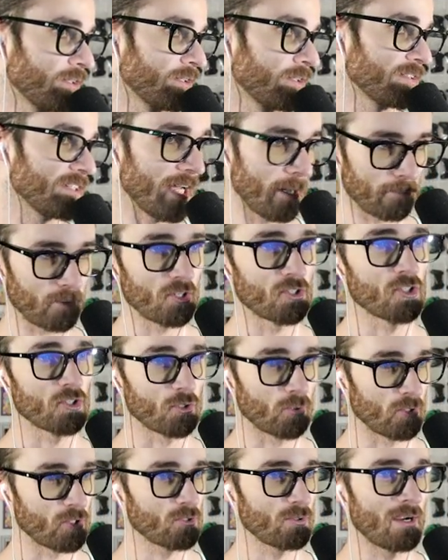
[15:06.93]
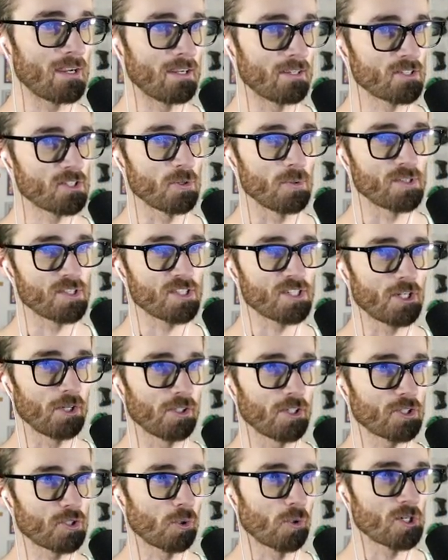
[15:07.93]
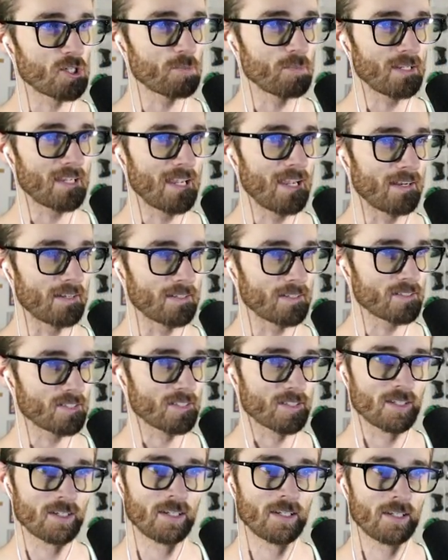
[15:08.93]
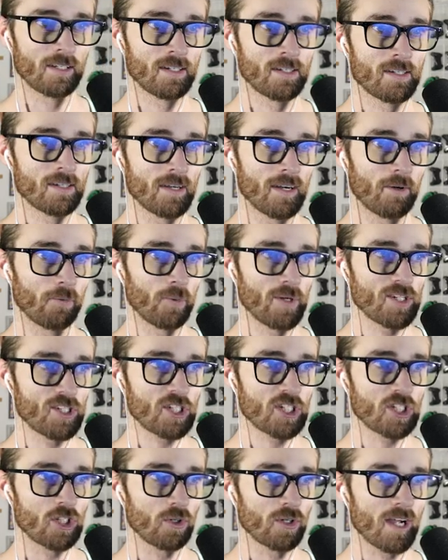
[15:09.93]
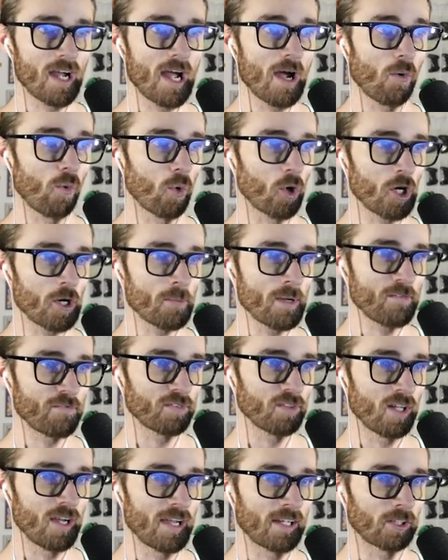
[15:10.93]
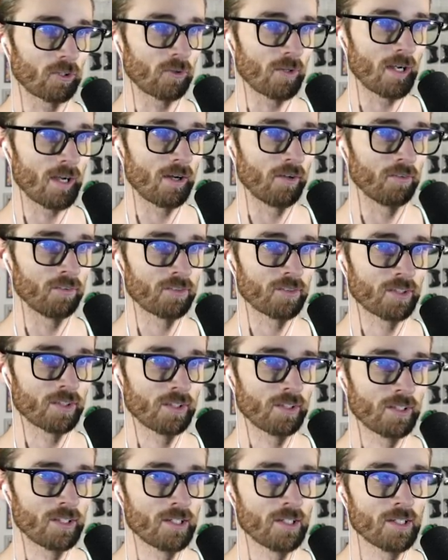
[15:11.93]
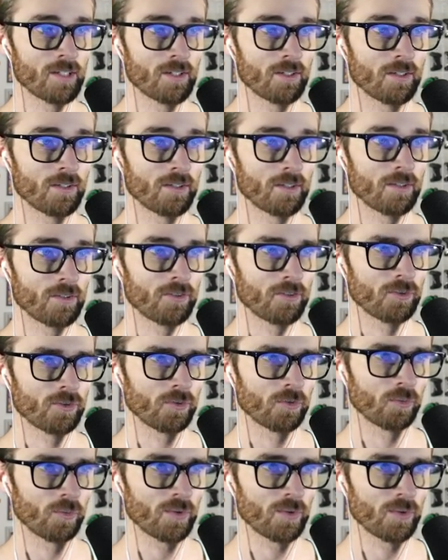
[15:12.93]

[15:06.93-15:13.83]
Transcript: Yep, there's a torch right here. So it's still the torch mechanics. We still got Wormy flying around. What is